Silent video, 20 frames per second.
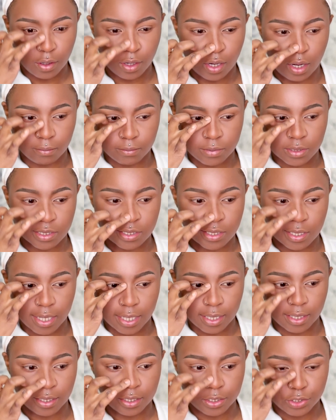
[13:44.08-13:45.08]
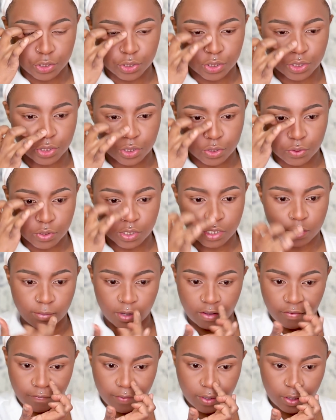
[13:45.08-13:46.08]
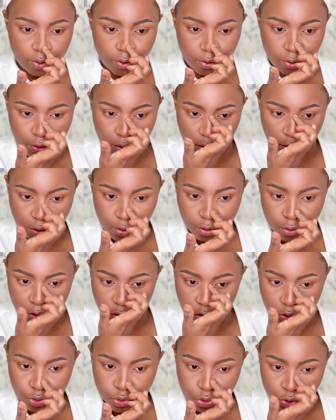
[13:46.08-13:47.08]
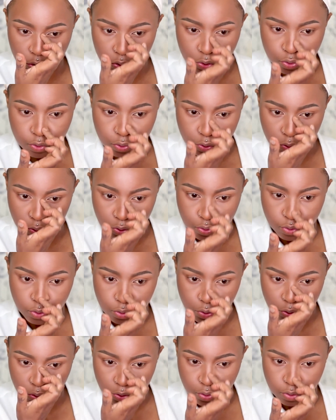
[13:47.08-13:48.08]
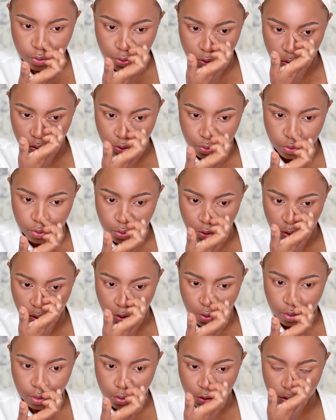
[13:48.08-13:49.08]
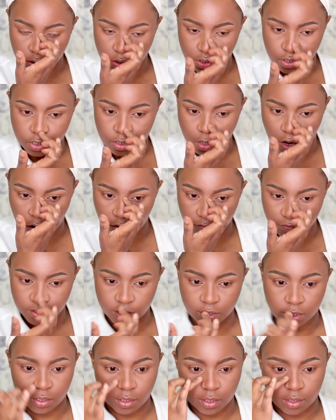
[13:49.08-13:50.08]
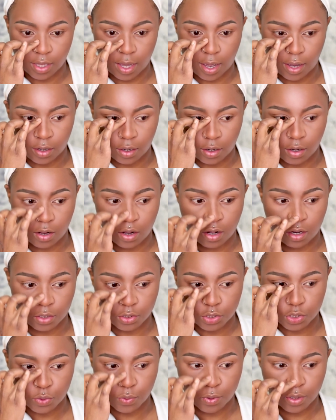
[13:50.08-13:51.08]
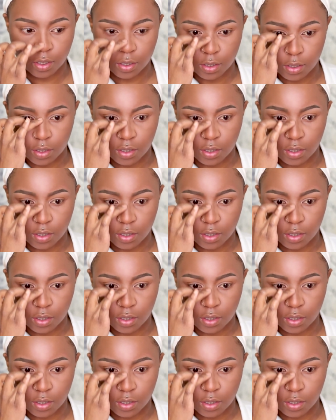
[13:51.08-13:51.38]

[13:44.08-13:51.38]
I'm slightly just using my finger to soften that contour.